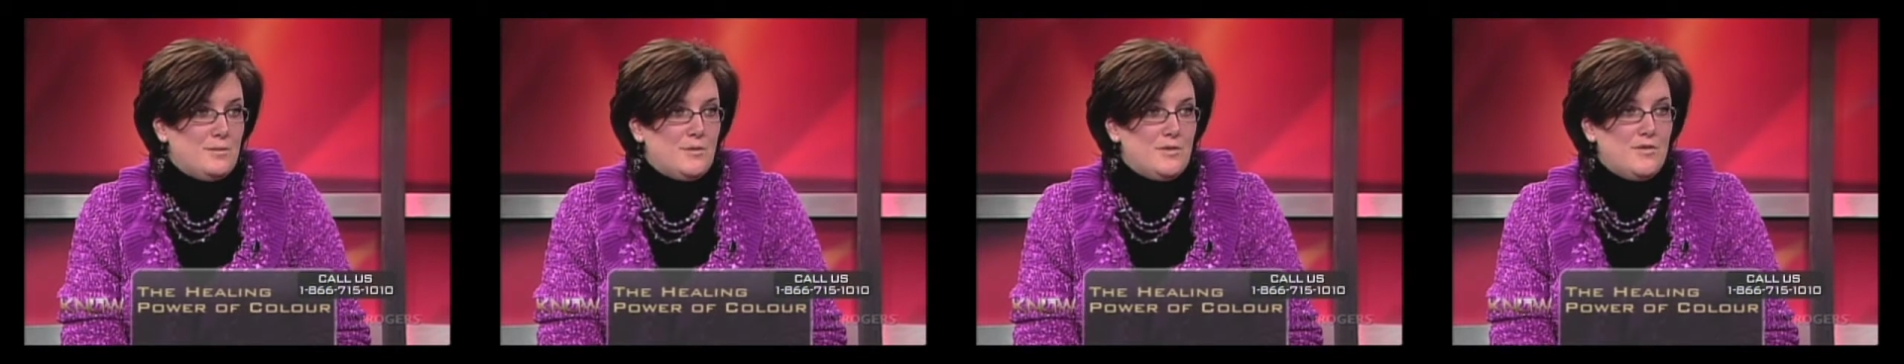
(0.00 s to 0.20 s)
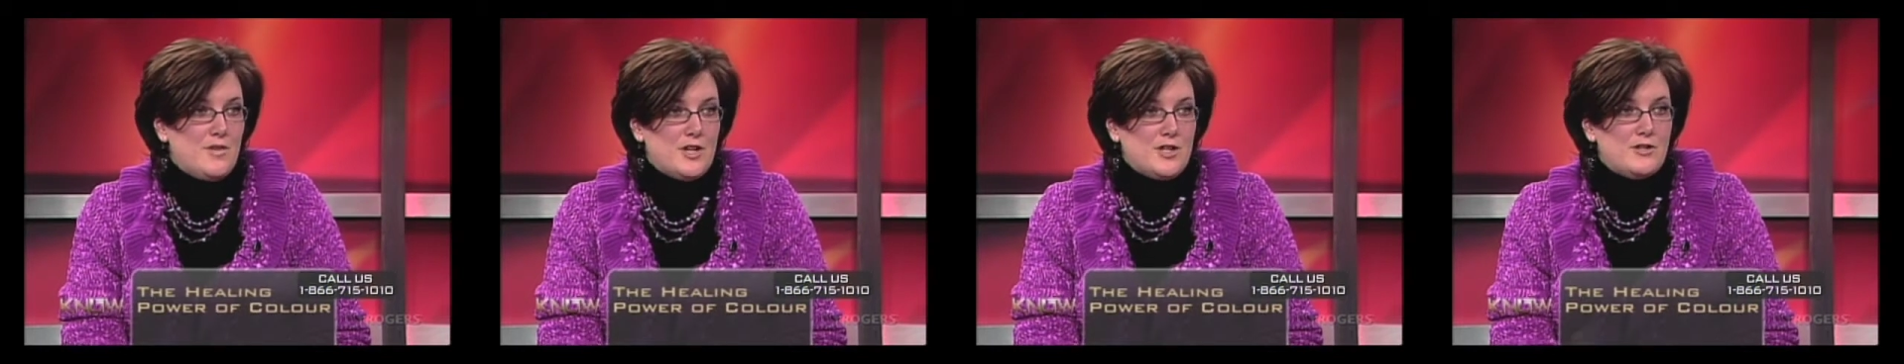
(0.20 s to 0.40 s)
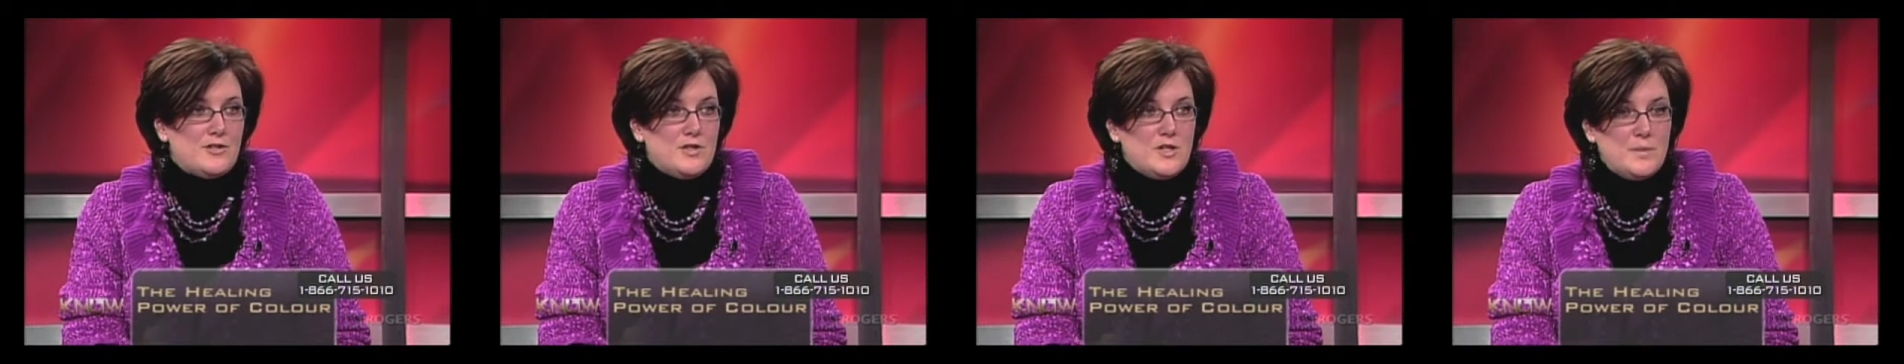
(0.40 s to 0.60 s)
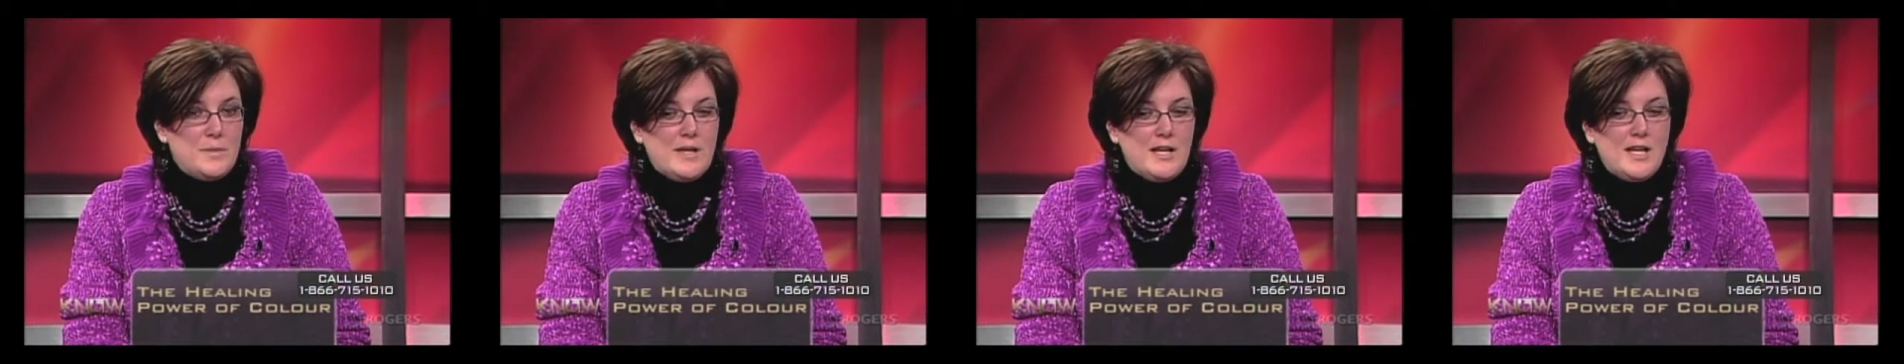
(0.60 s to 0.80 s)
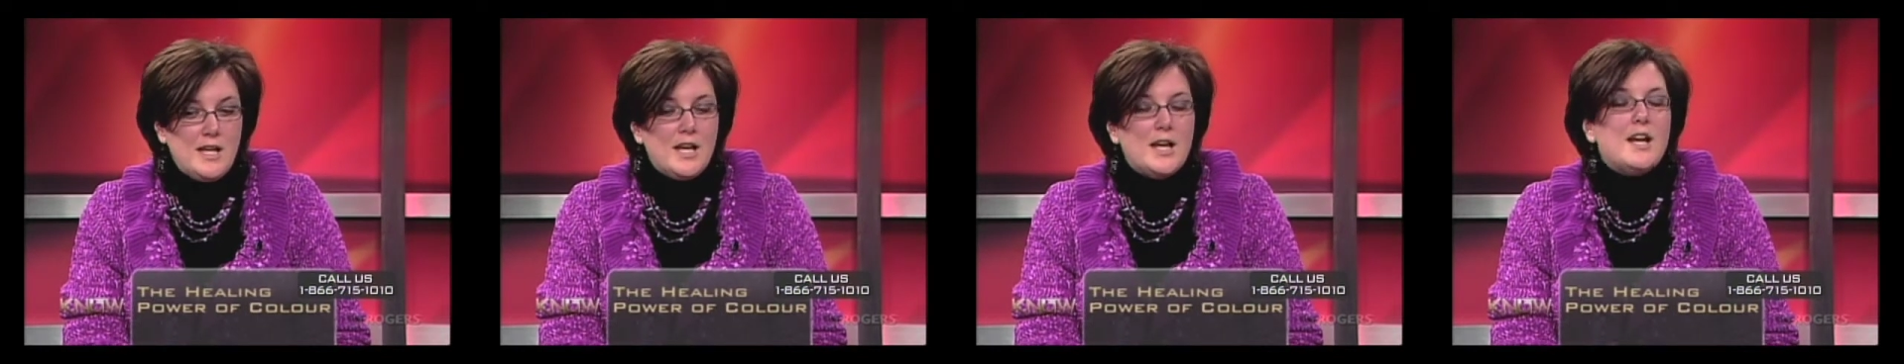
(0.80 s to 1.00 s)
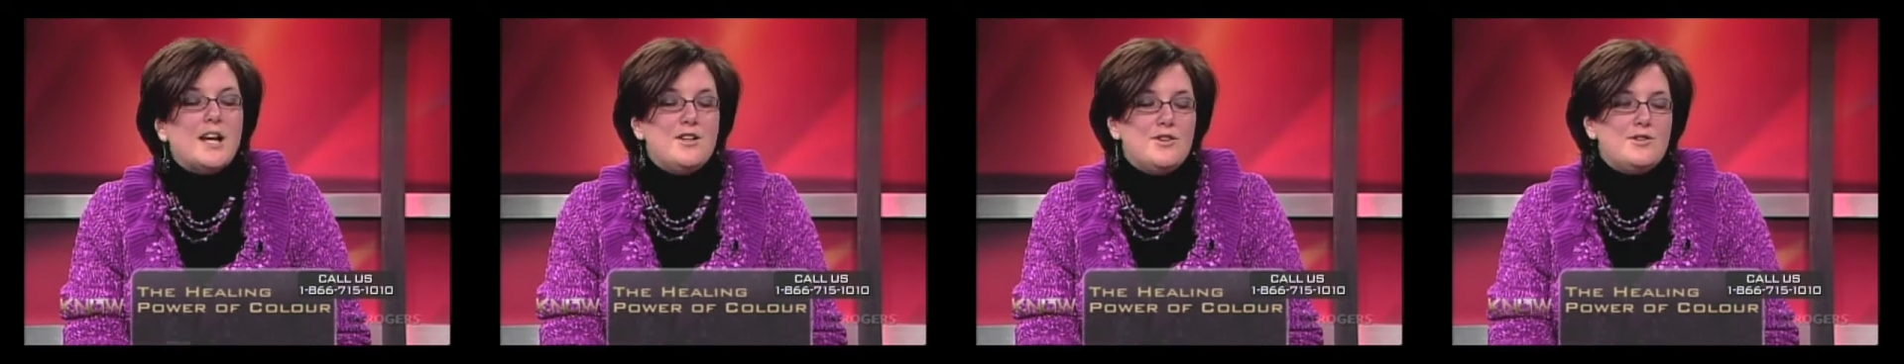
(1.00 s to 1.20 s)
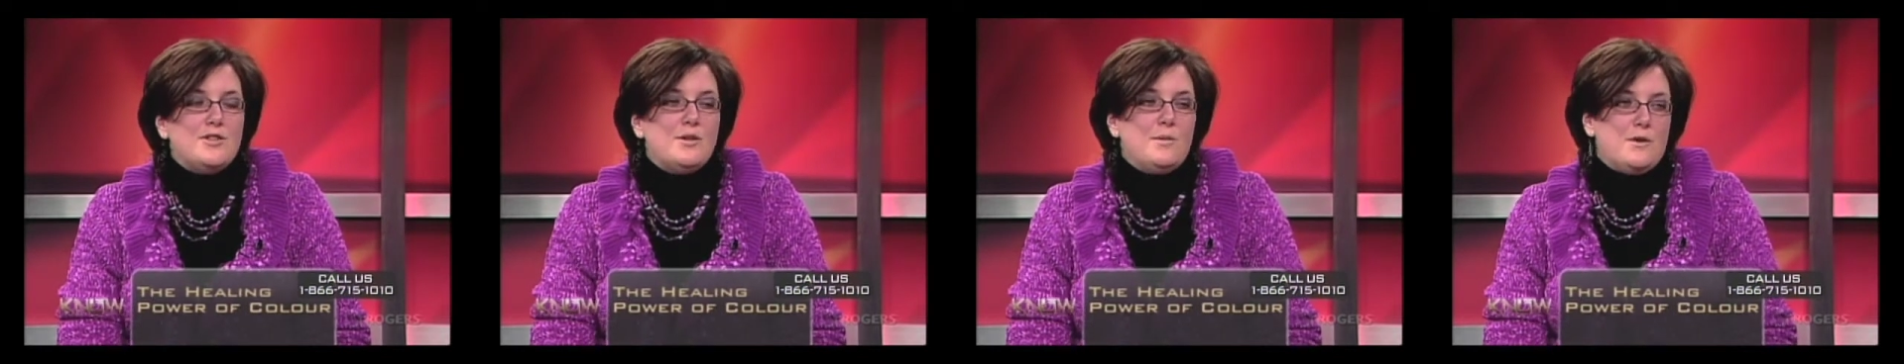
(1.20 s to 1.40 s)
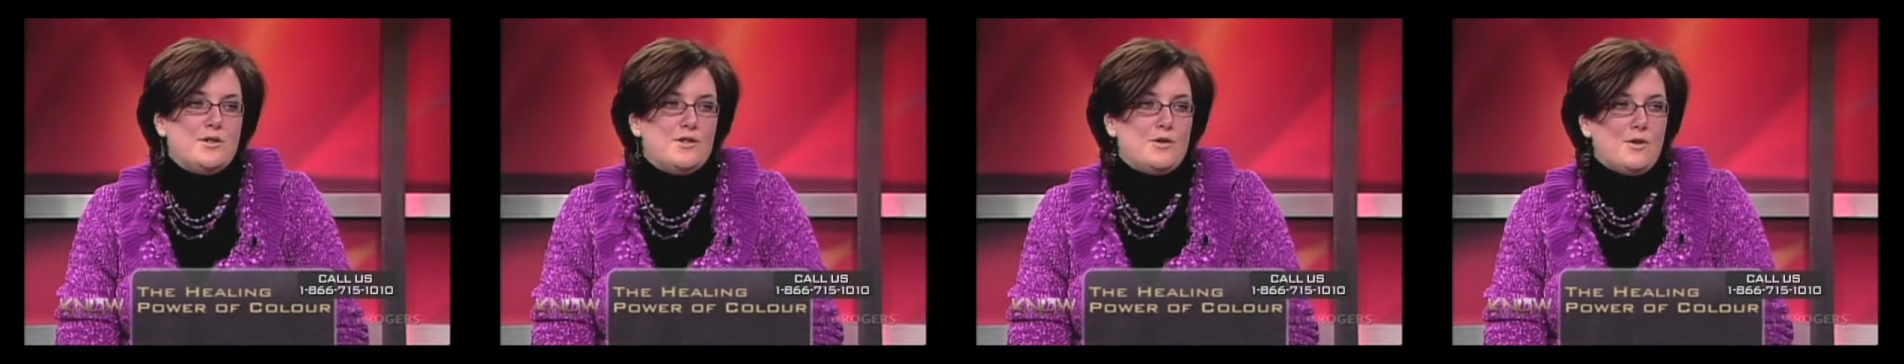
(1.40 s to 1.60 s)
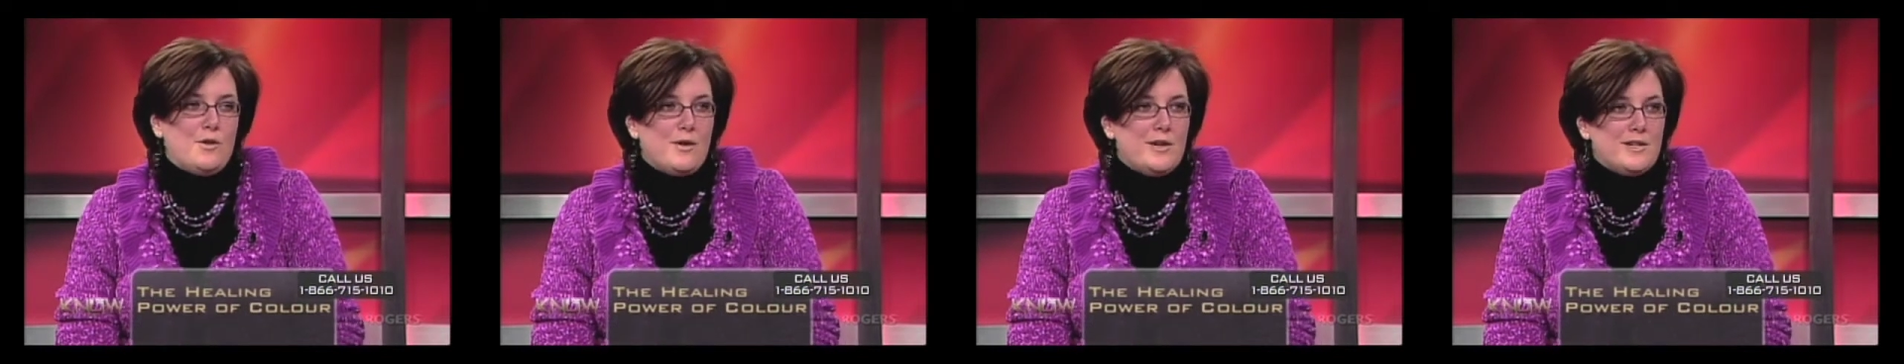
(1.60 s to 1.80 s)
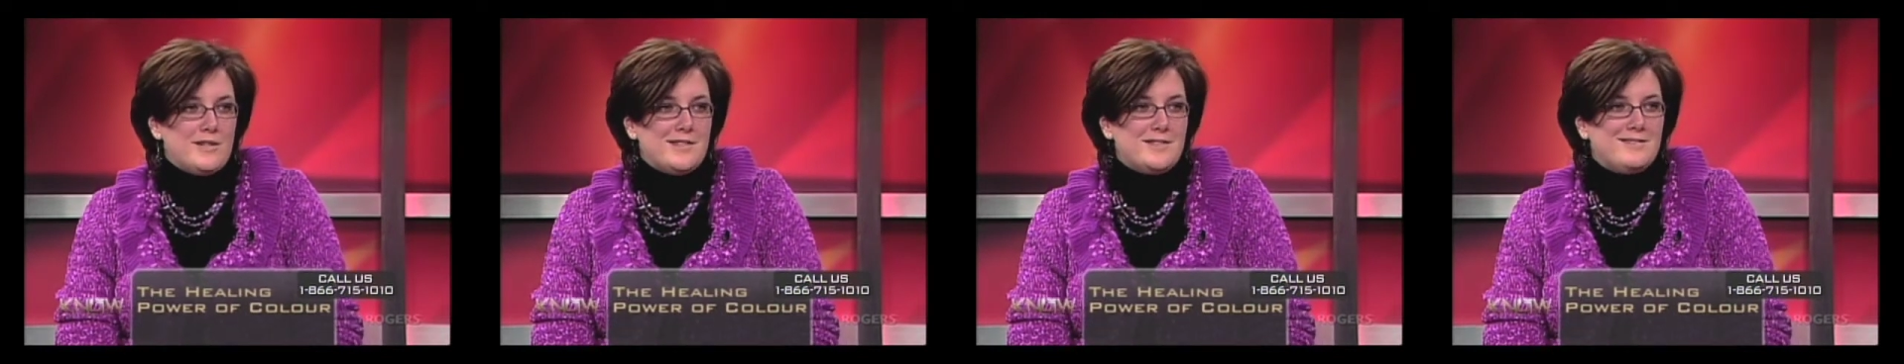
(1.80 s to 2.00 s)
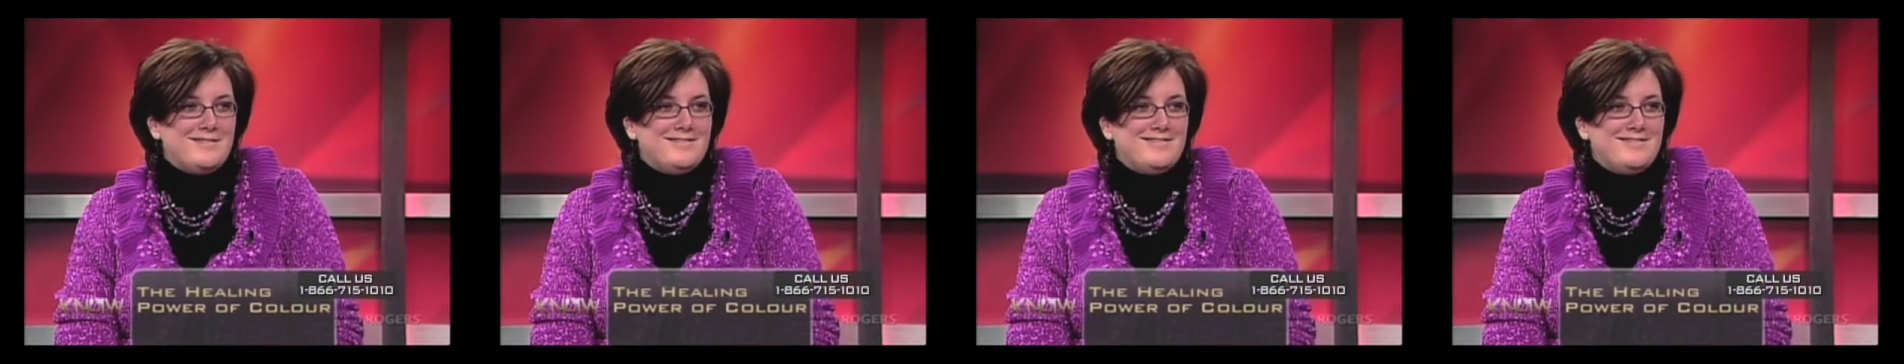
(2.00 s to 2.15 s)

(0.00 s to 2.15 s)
professional speaking, I usually wear turquoise.